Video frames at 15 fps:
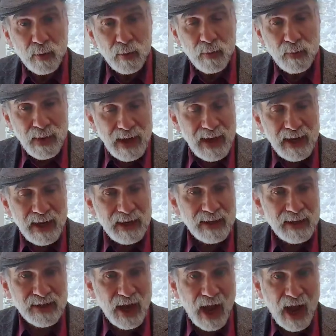
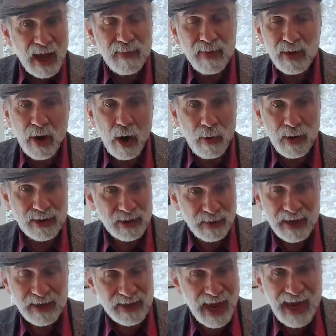means I'm going to
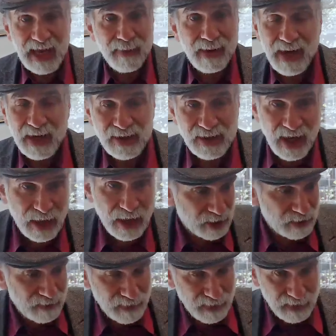get taken to my
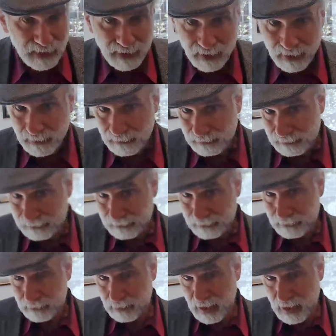destination,
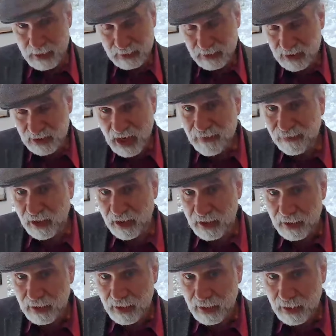right? Safely.